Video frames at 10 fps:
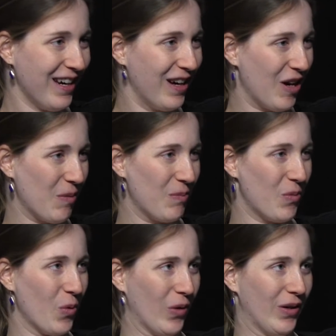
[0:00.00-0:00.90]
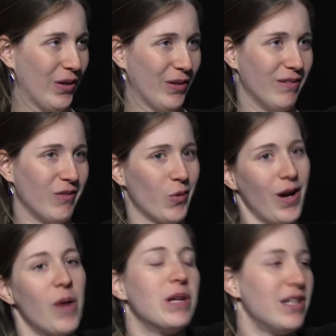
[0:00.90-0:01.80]
or
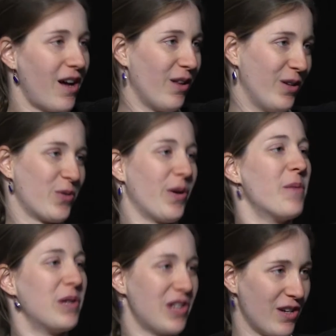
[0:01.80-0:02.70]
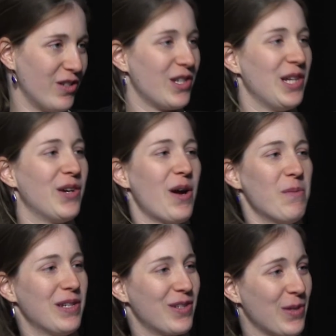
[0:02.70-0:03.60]
how many dollars, or how much energy, or how
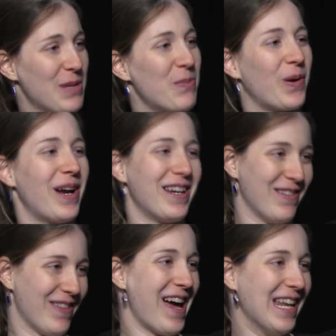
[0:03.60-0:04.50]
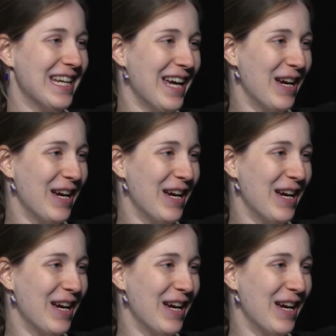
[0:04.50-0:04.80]
much sleep, or any of that.